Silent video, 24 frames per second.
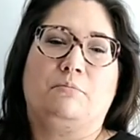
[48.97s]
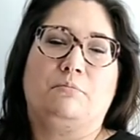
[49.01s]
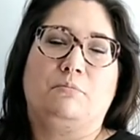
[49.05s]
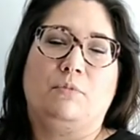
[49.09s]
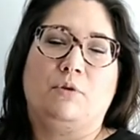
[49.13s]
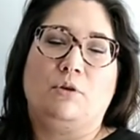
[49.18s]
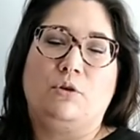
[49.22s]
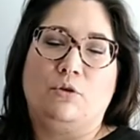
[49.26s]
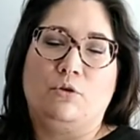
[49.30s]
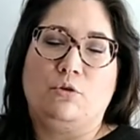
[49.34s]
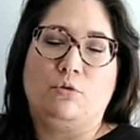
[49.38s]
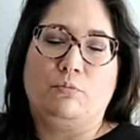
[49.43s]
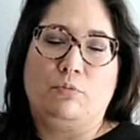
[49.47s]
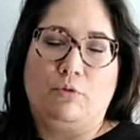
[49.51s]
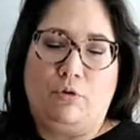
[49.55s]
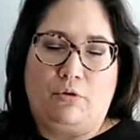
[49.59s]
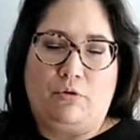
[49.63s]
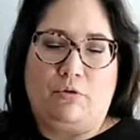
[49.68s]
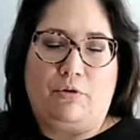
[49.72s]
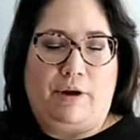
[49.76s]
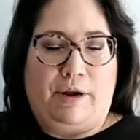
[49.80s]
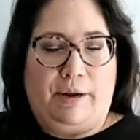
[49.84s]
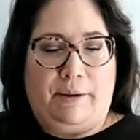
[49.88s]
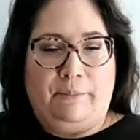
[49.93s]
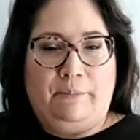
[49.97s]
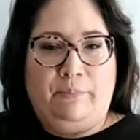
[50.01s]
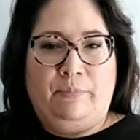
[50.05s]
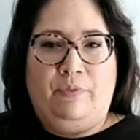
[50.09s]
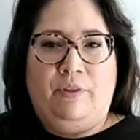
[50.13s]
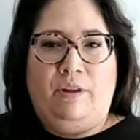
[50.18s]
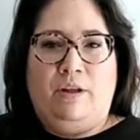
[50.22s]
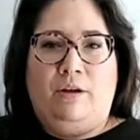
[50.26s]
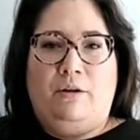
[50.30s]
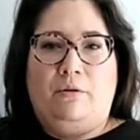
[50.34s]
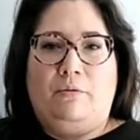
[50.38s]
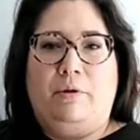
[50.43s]
new brewery.
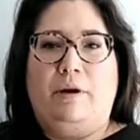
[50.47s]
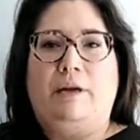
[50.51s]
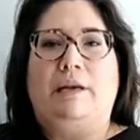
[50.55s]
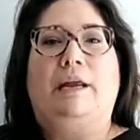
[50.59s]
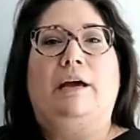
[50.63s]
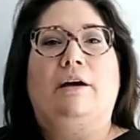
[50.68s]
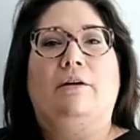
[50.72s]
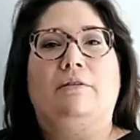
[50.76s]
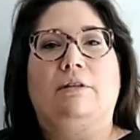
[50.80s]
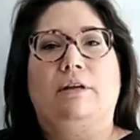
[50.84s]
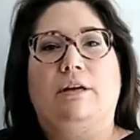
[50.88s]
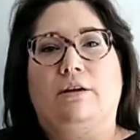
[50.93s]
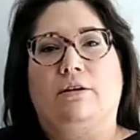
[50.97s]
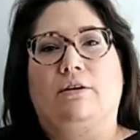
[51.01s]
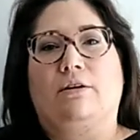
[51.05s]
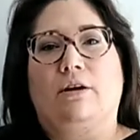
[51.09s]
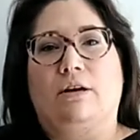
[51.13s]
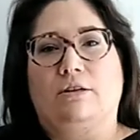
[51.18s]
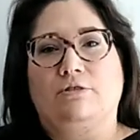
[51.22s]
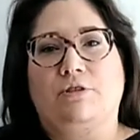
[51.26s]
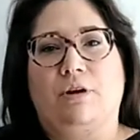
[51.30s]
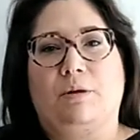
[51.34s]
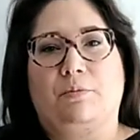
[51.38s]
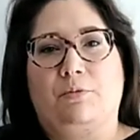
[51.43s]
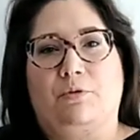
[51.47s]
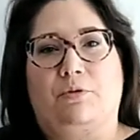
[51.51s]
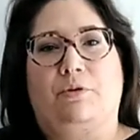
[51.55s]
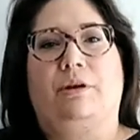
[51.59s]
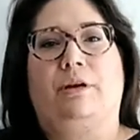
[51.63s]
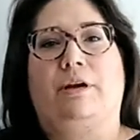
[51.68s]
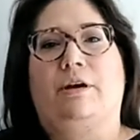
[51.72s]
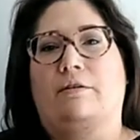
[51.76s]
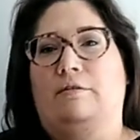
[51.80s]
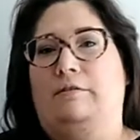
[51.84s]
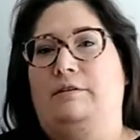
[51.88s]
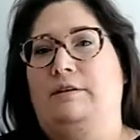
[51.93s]
Right now, they're contract
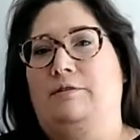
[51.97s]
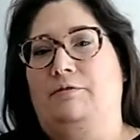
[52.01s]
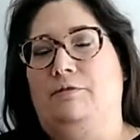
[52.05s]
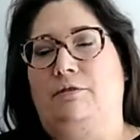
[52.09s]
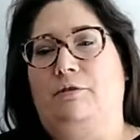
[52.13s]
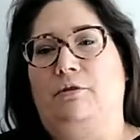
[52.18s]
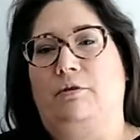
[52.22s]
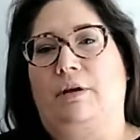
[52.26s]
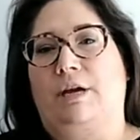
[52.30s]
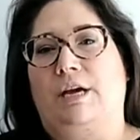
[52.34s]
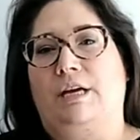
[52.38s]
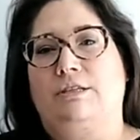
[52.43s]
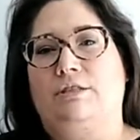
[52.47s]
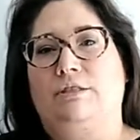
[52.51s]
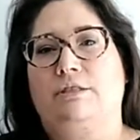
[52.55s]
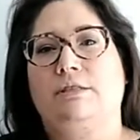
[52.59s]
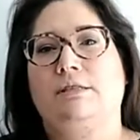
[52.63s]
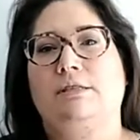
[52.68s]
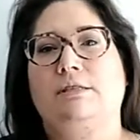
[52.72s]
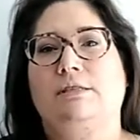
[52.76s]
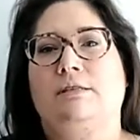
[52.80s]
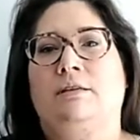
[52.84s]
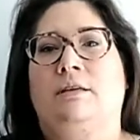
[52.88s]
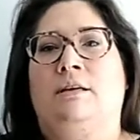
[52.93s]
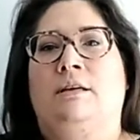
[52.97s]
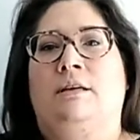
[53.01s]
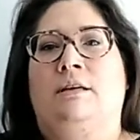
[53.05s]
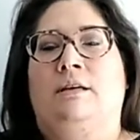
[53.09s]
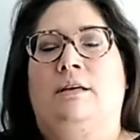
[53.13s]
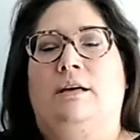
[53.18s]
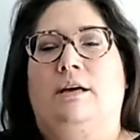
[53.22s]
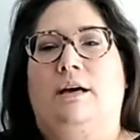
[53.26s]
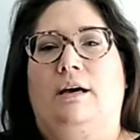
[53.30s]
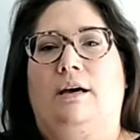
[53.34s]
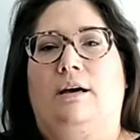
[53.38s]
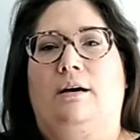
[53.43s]
brewing out of different locations,
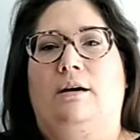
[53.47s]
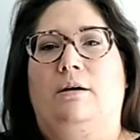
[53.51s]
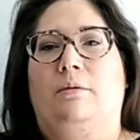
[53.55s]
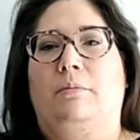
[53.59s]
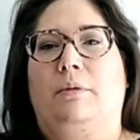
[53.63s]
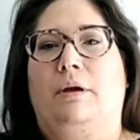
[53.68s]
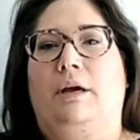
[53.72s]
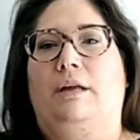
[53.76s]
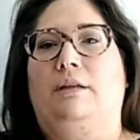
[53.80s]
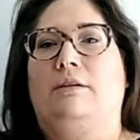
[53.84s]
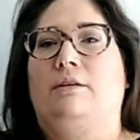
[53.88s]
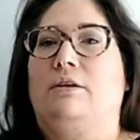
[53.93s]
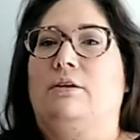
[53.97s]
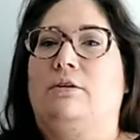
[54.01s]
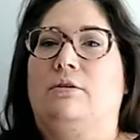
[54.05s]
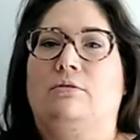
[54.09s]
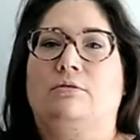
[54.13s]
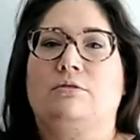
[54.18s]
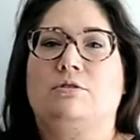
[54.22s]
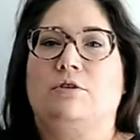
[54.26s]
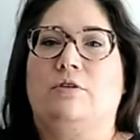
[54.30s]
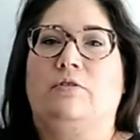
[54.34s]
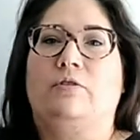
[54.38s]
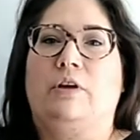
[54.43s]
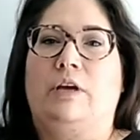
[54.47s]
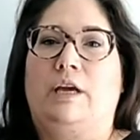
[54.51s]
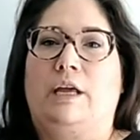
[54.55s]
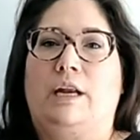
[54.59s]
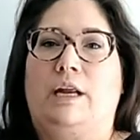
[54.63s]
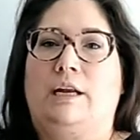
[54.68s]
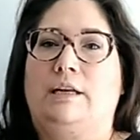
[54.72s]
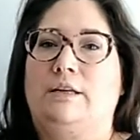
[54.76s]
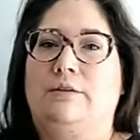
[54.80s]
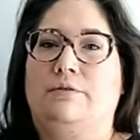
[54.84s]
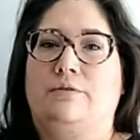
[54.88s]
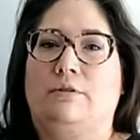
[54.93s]
and serving it
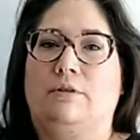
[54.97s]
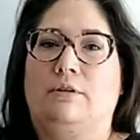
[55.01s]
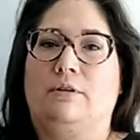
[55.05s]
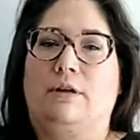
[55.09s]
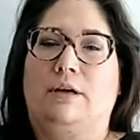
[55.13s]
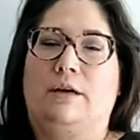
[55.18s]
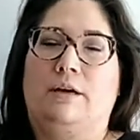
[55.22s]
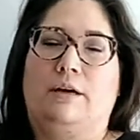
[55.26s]
at different